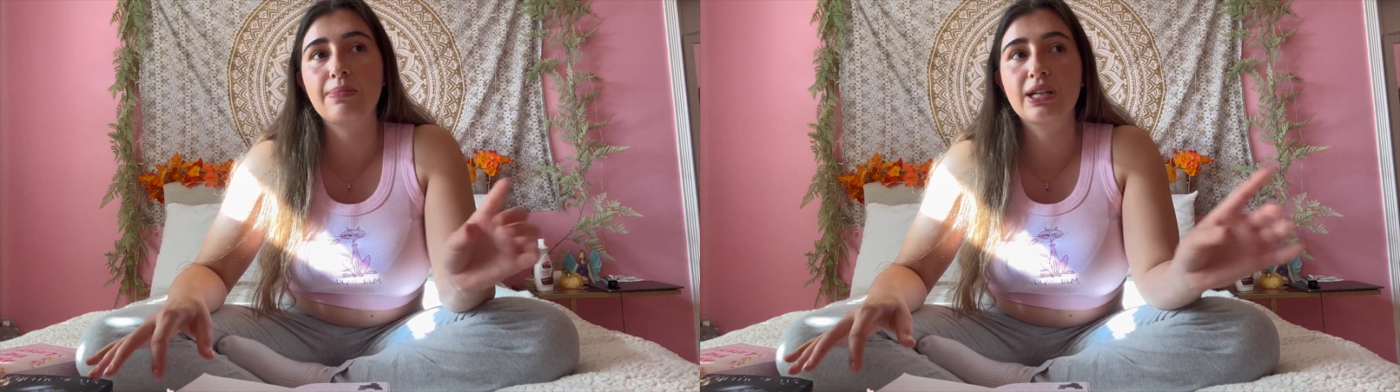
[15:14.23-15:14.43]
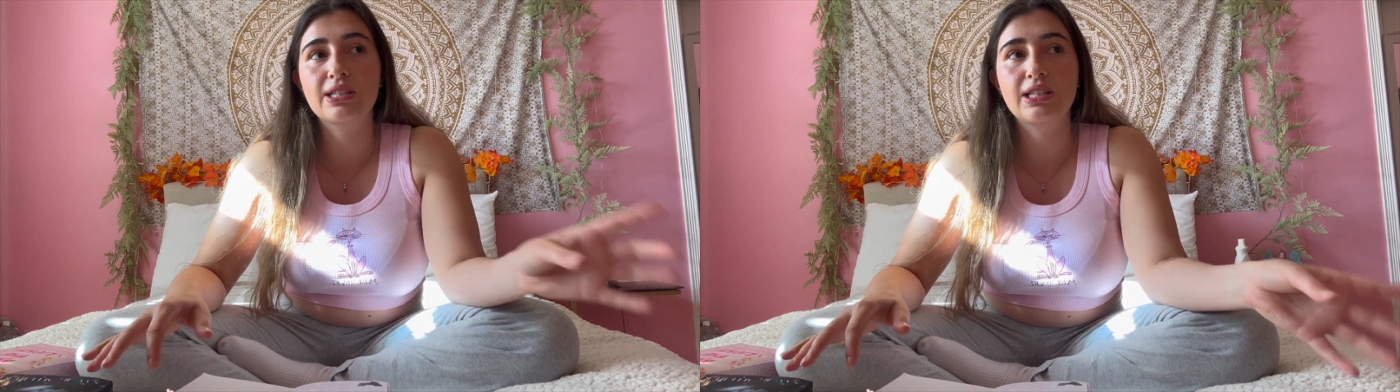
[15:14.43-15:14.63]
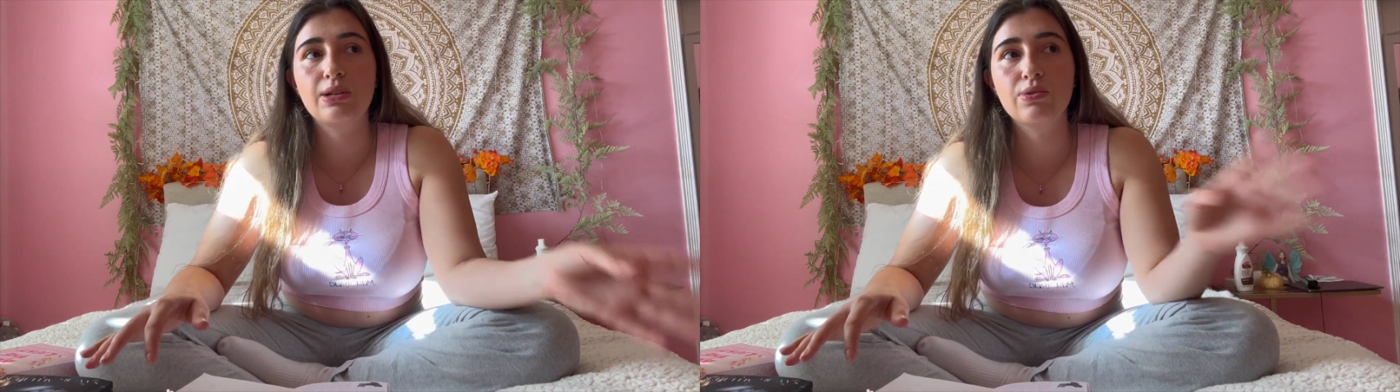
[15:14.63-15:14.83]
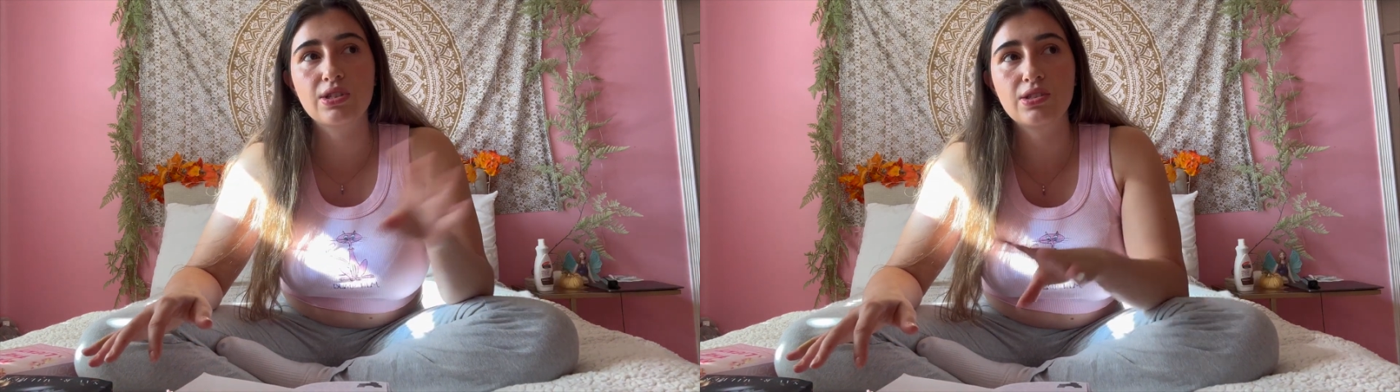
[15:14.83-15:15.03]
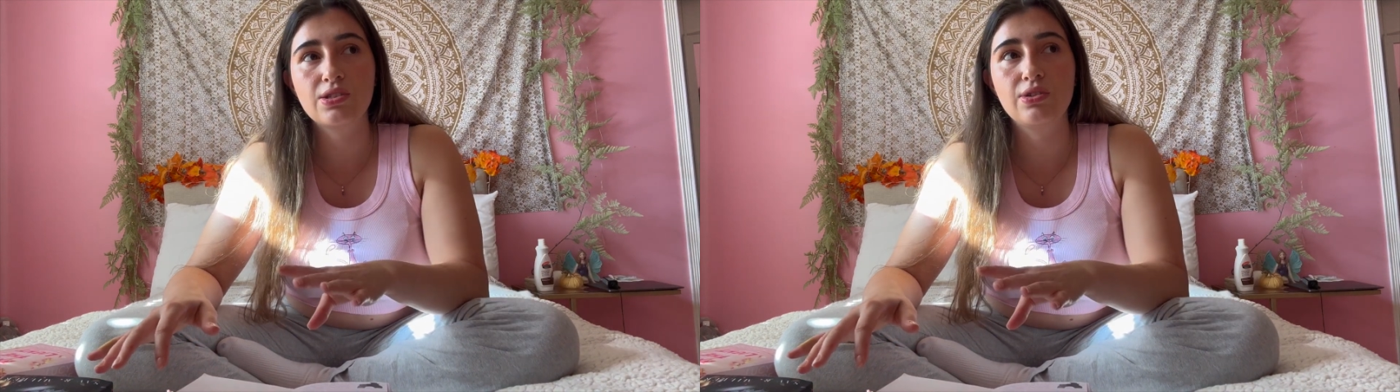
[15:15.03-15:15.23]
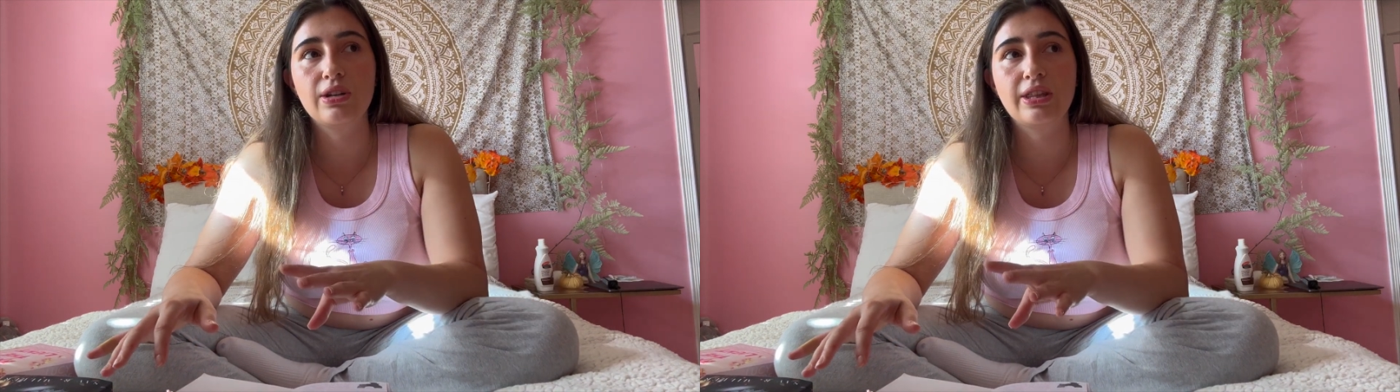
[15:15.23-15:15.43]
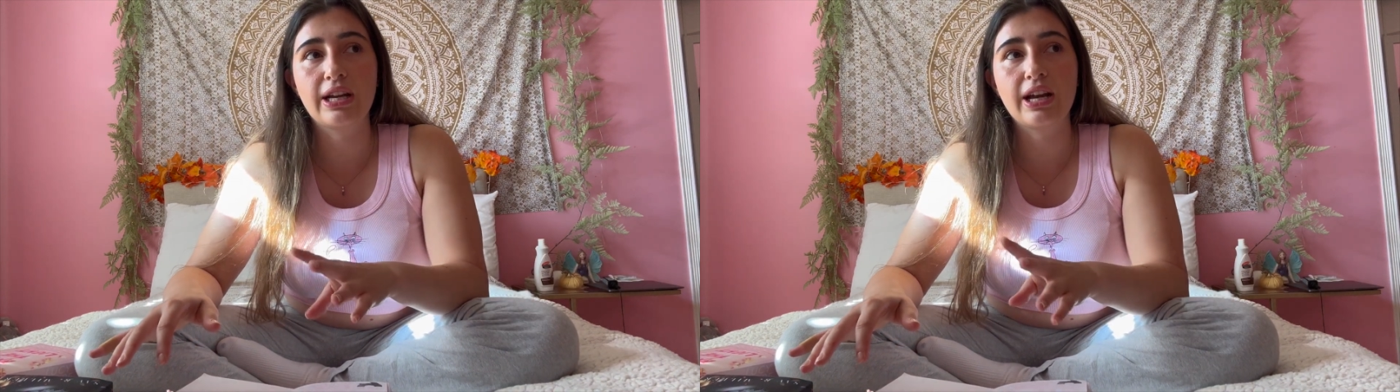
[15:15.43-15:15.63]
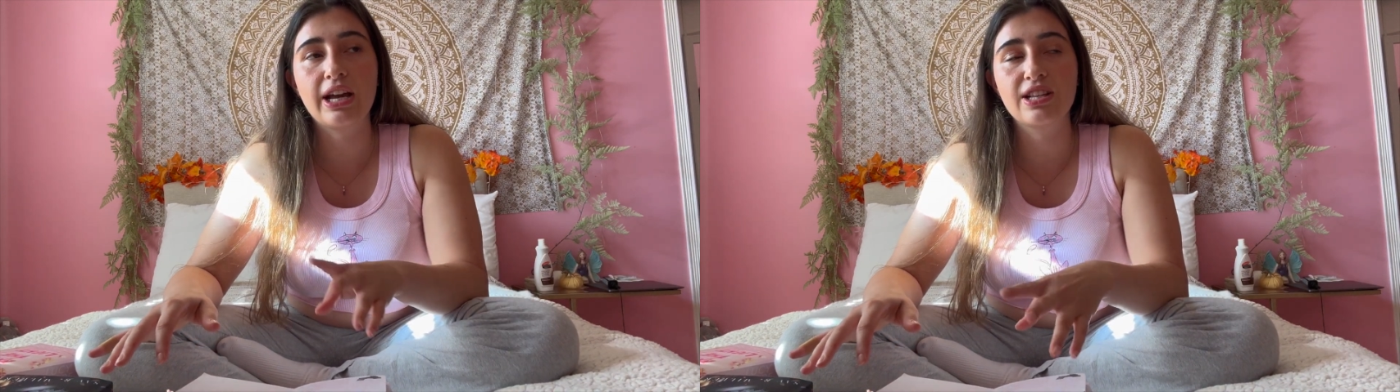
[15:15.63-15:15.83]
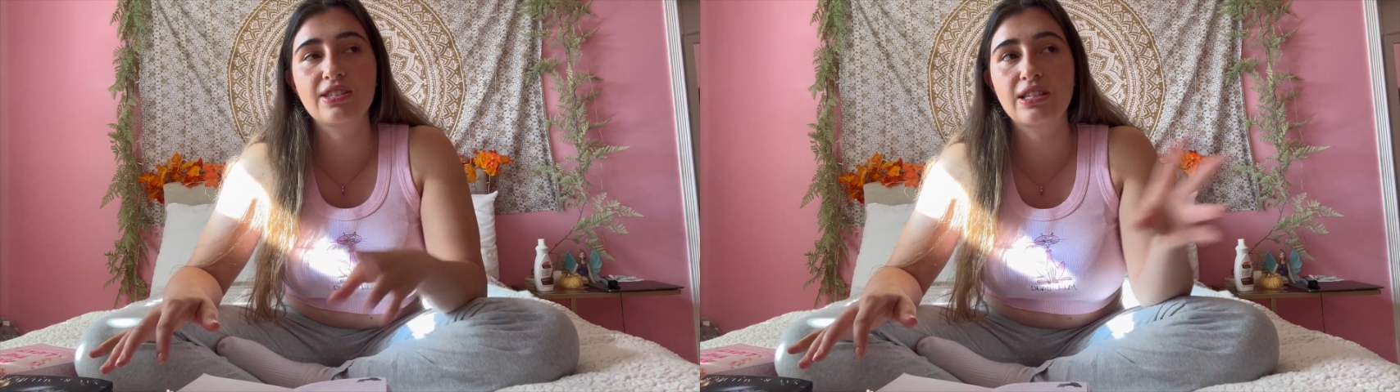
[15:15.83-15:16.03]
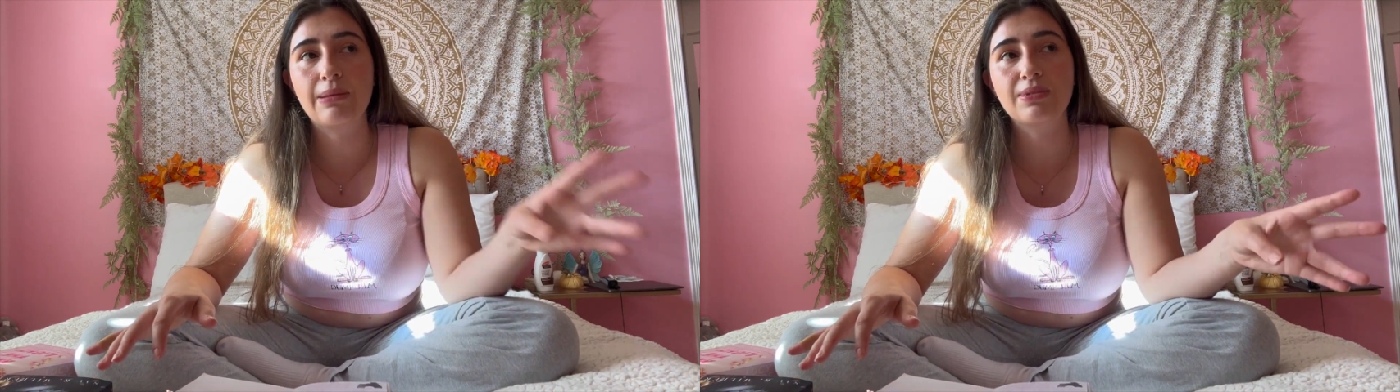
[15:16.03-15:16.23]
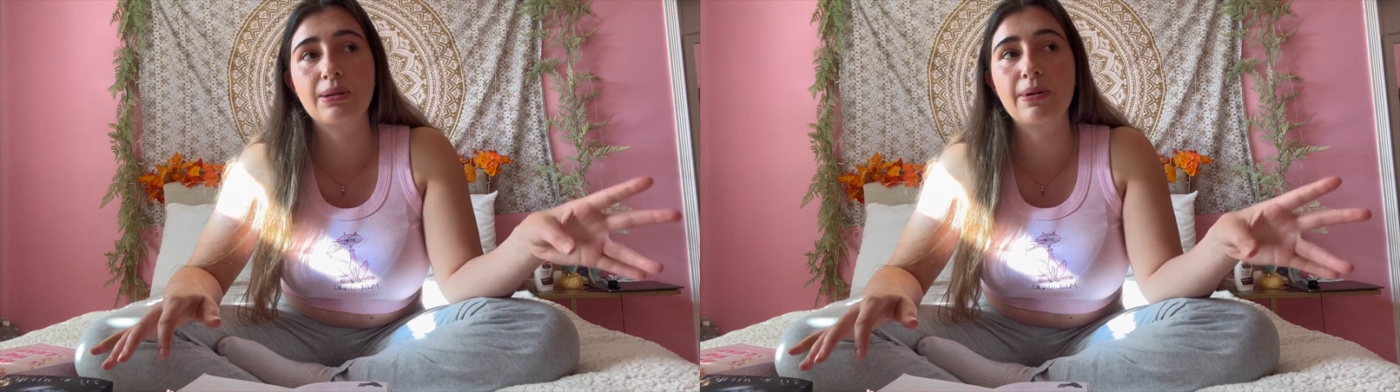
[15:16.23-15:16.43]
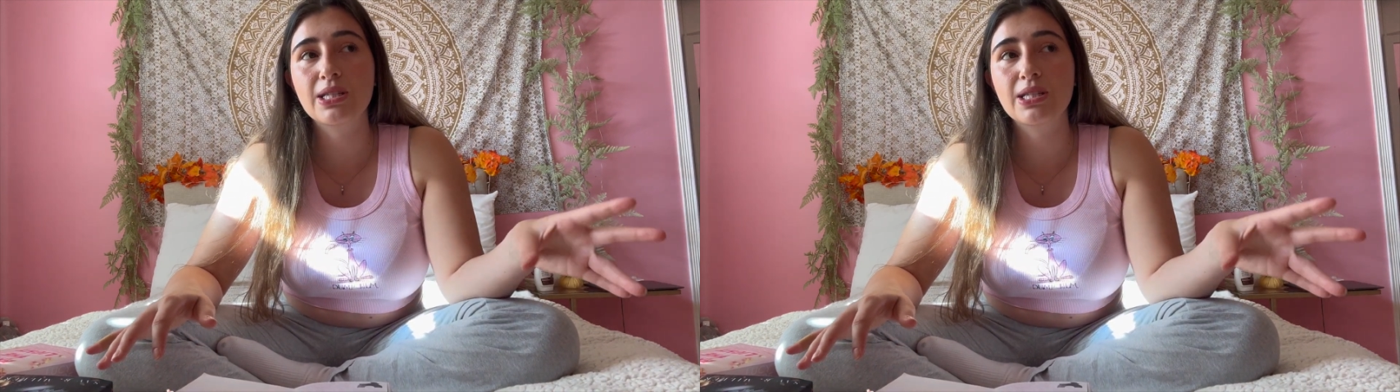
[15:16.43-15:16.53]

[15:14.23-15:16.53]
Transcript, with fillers: because he was a student that kind of stepped up